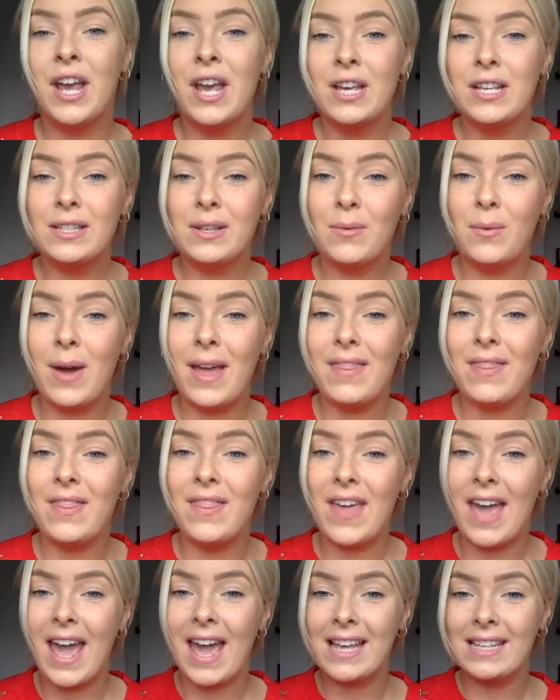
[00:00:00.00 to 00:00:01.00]
So when
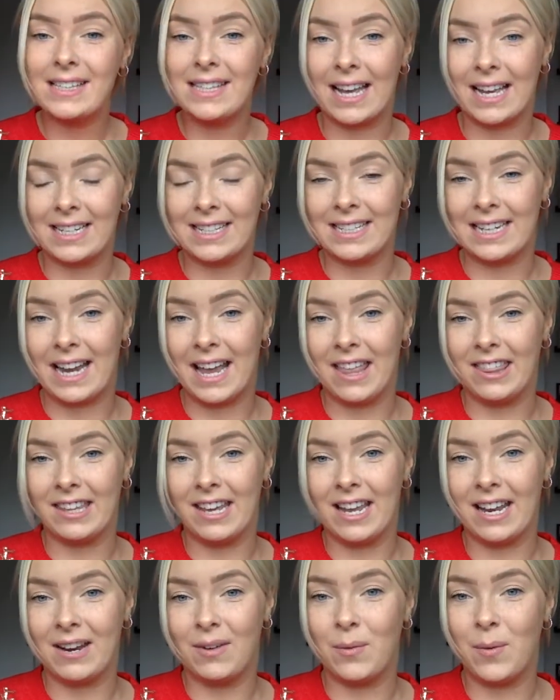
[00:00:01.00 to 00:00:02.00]
they're sat together
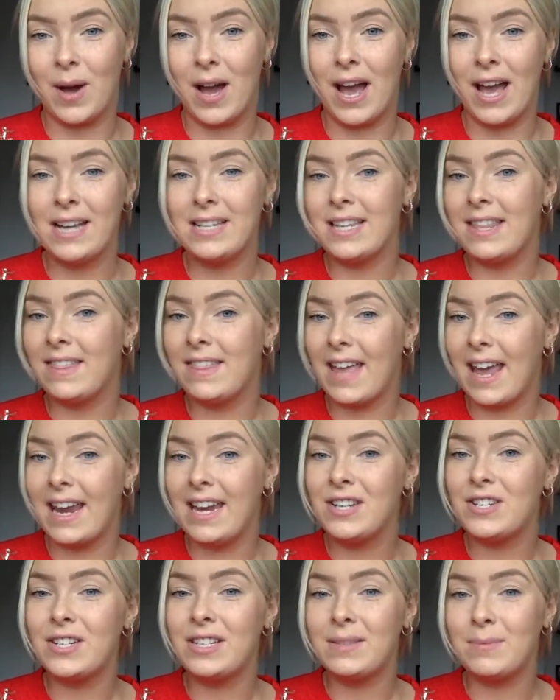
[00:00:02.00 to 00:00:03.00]
in a word,
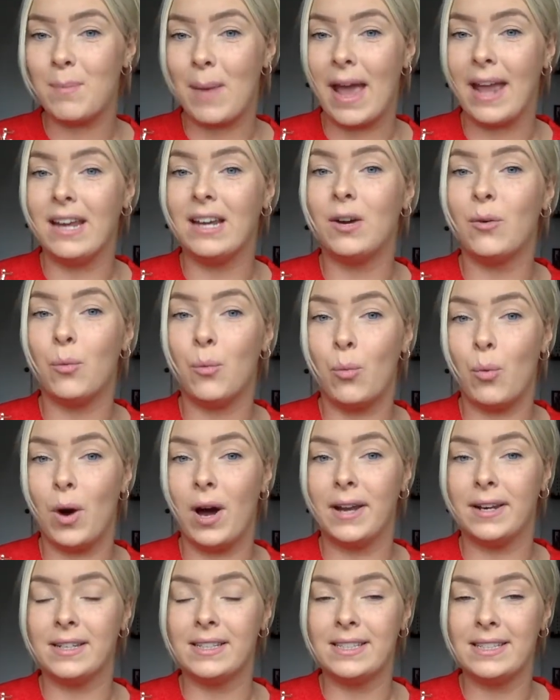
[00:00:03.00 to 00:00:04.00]
they just make
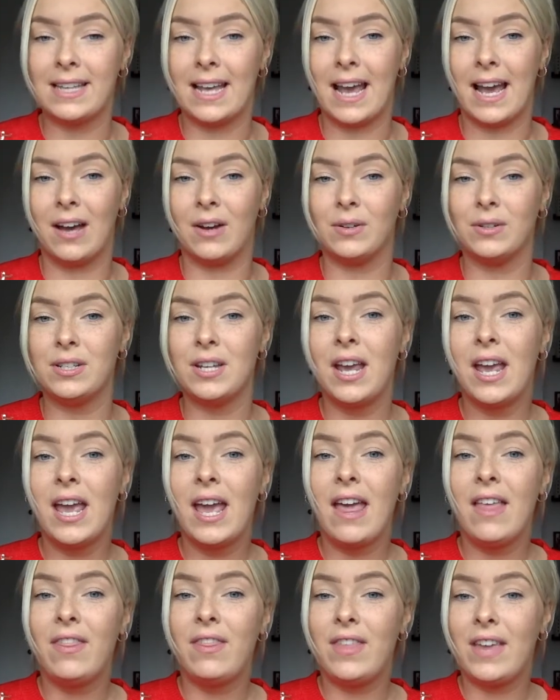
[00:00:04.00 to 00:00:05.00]
one sound.
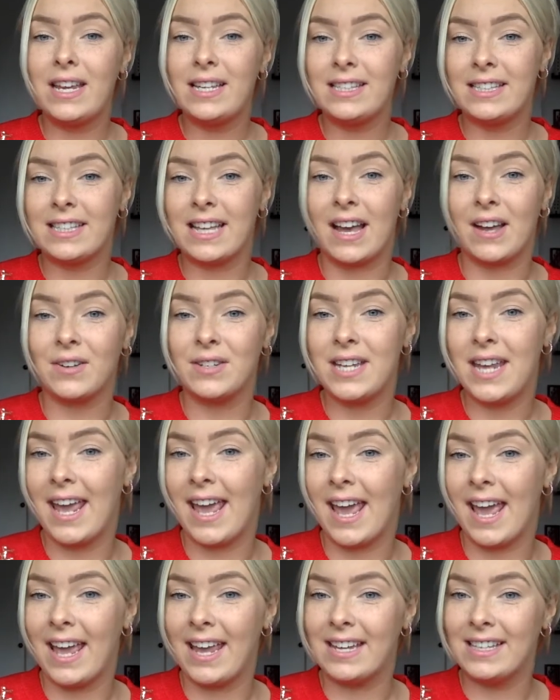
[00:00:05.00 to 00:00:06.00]
This sound
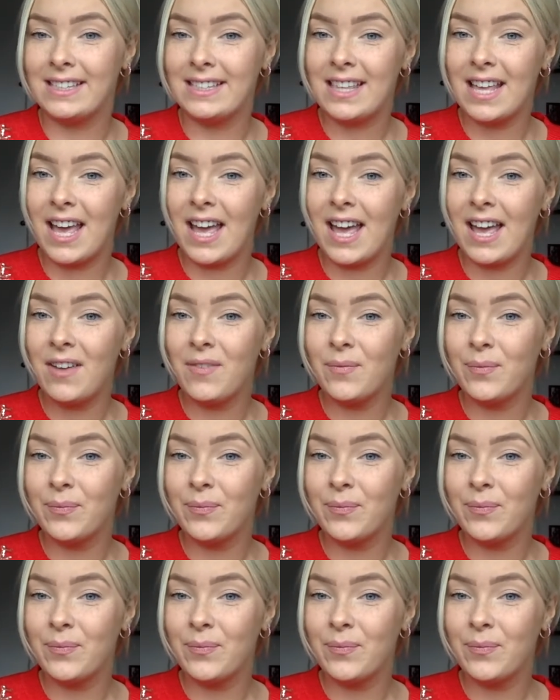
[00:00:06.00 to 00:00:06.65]
here is the